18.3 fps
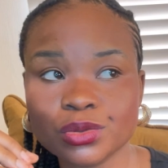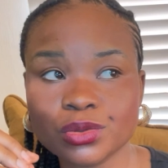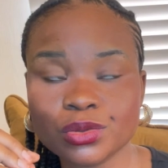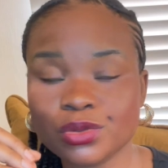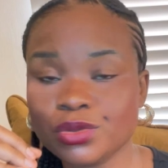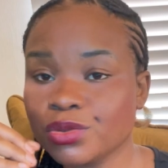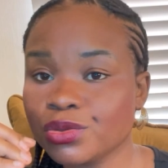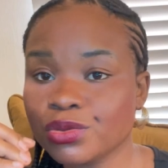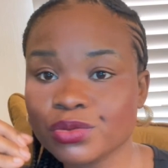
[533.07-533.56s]

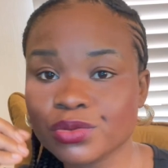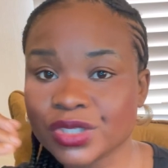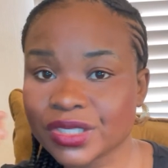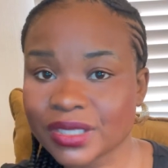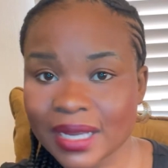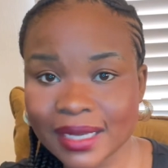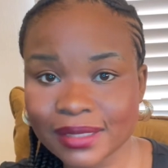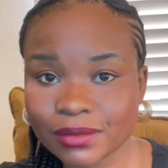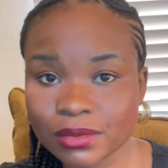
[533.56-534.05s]

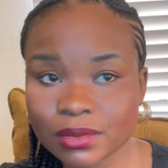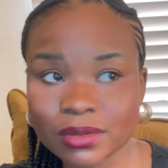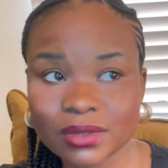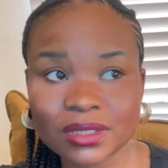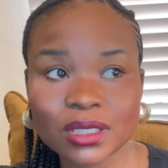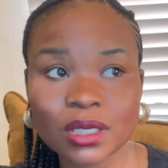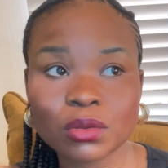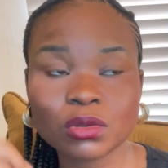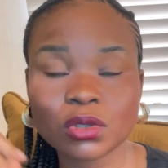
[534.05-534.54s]
reschedule,
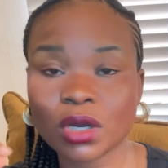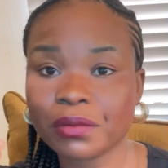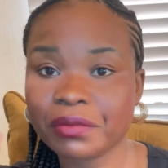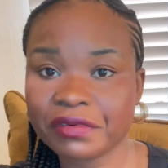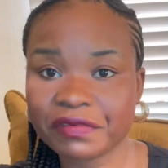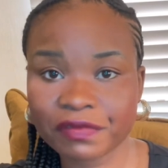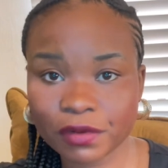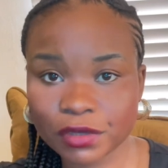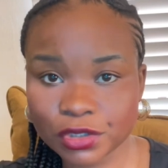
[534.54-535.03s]
they will not
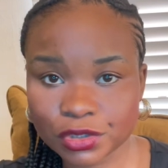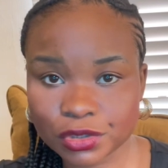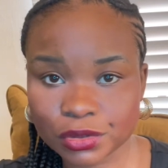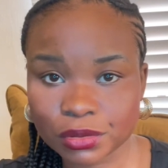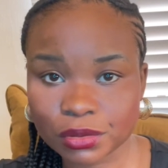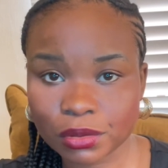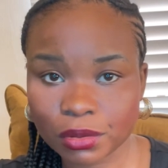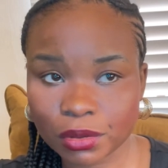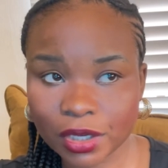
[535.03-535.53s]
refund
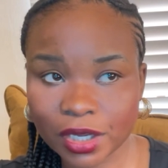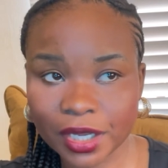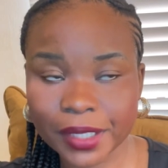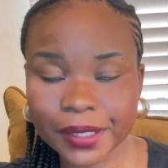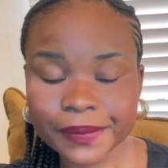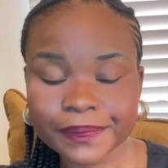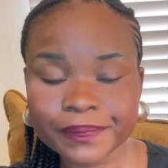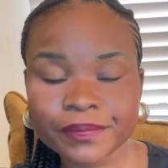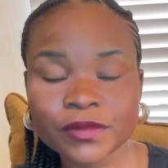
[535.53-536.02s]
you.
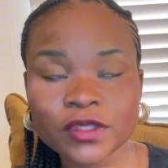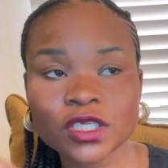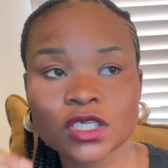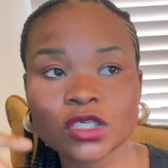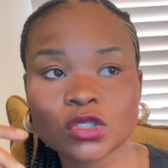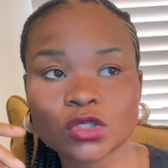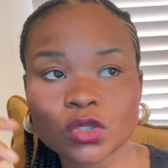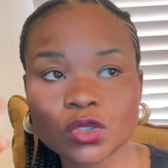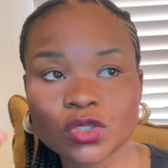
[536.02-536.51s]
Okay,
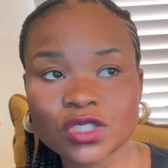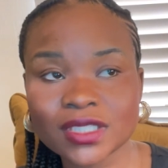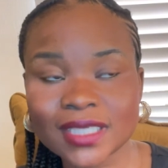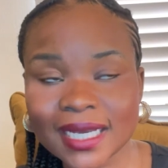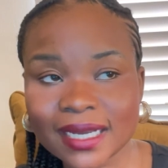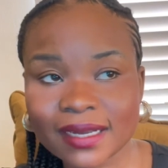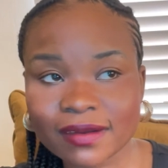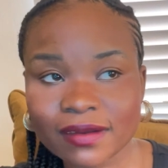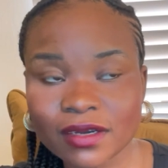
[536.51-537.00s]
so
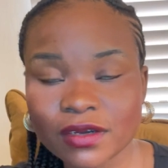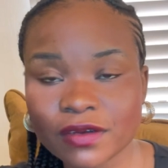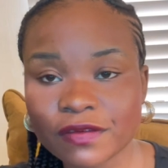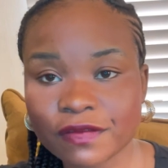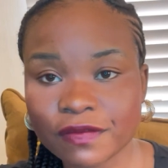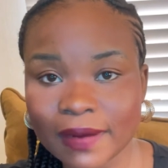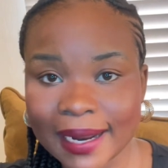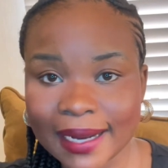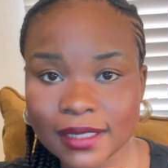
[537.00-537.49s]
check
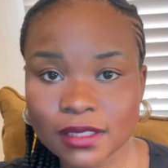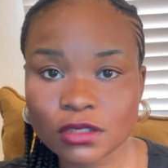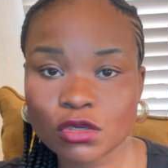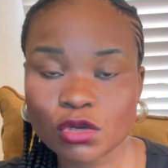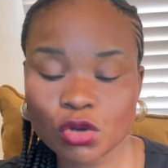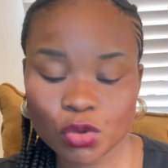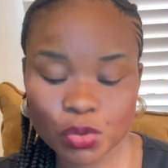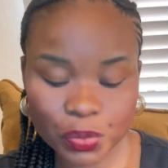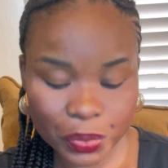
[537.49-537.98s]
flight
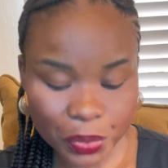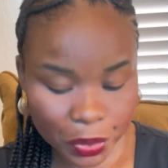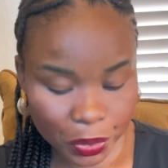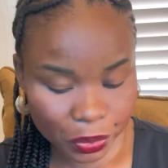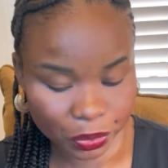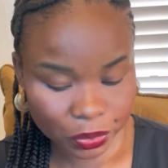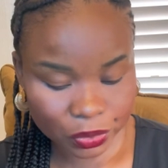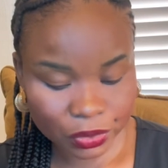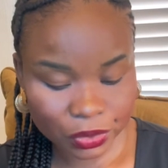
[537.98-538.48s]

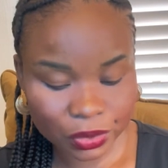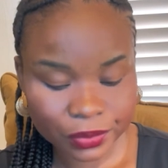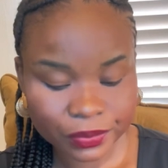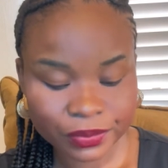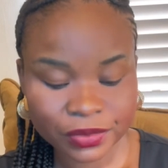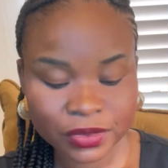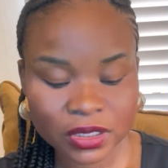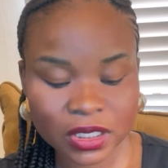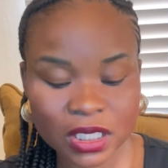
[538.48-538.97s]
rules.
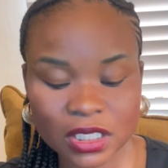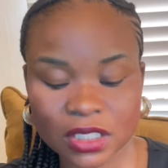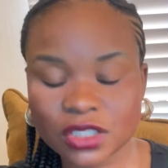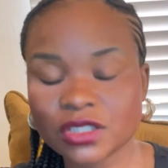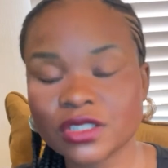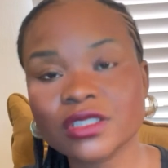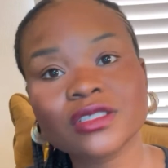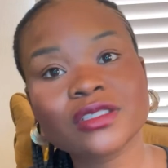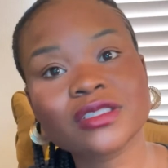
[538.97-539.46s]

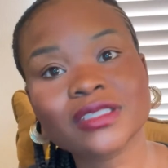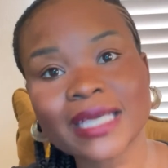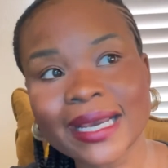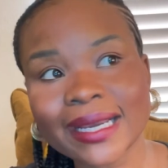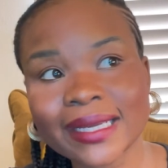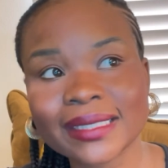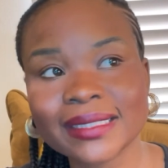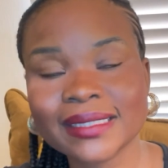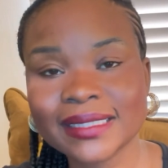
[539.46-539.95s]

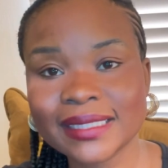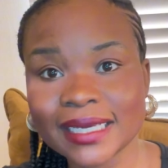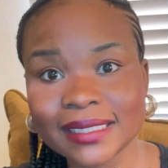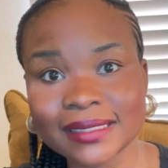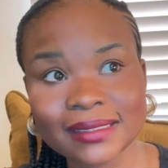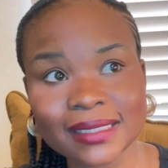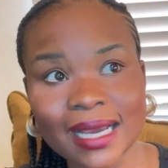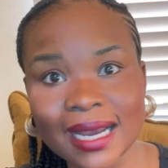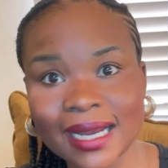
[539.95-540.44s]
Check
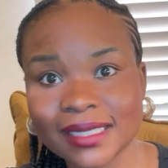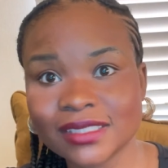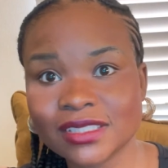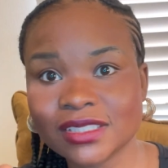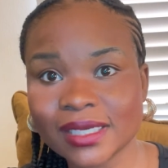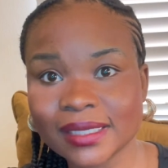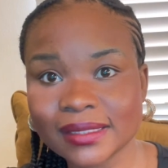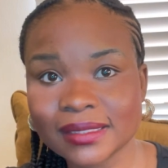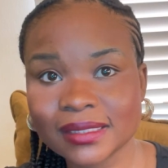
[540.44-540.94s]
dates and
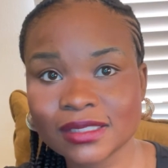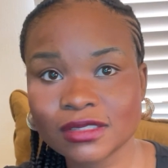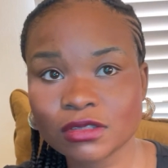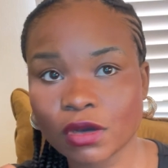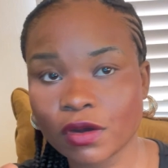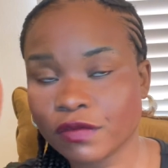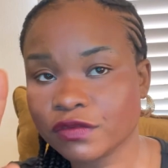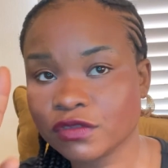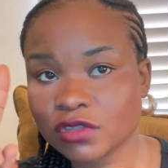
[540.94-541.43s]
changes
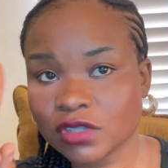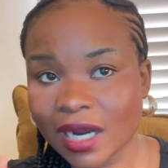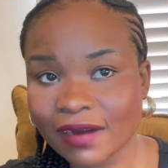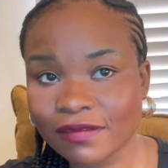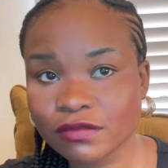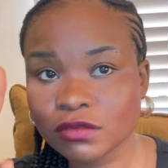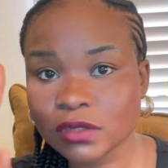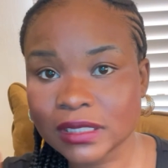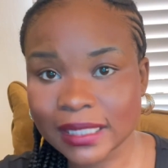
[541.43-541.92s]
of
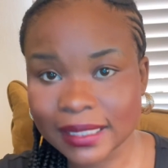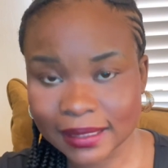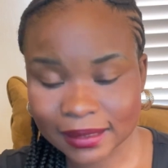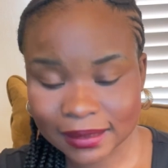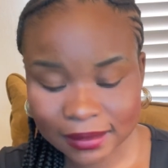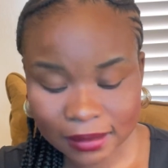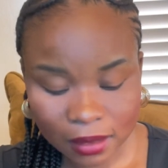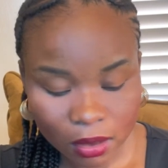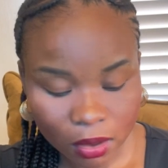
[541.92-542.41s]
travel
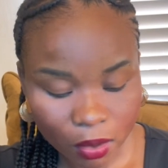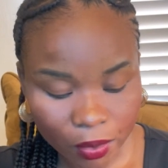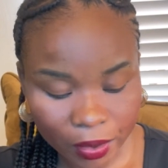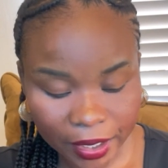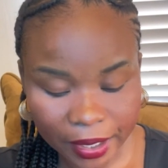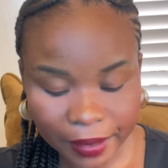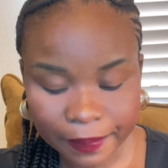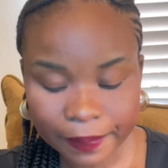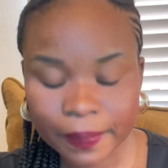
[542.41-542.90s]
dates.
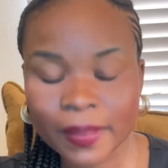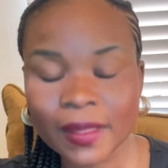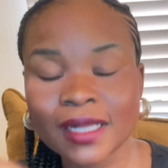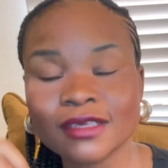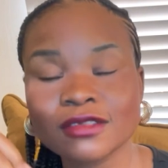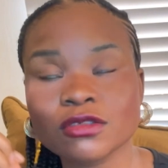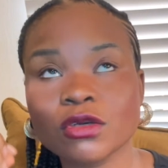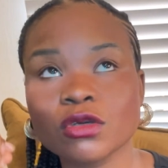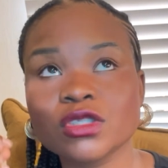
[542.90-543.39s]
Okay,
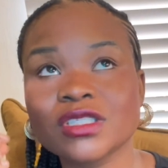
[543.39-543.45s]
so